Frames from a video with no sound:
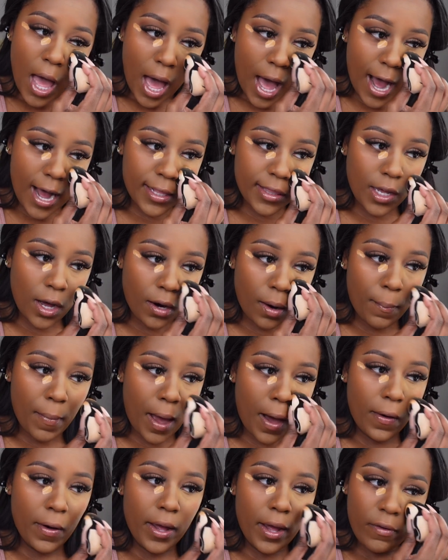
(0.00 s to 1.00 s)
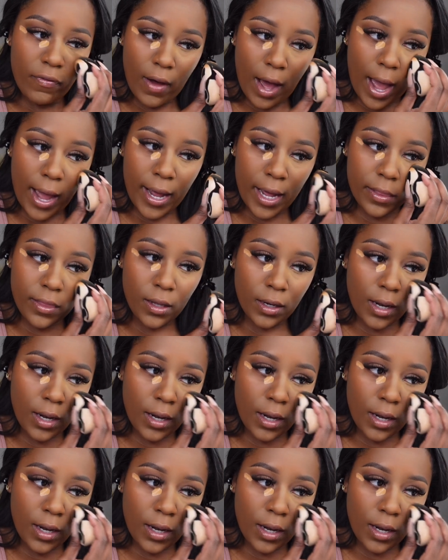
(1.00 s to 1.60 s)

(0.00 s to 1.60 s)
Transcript: I thought about, if I hit the